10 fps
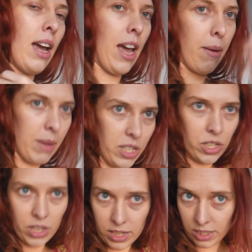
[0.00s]
It's
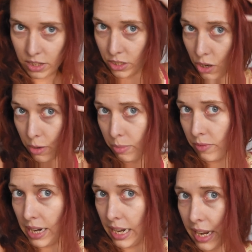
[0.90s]
just the top
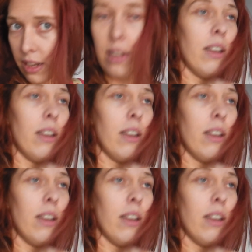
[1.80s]
really.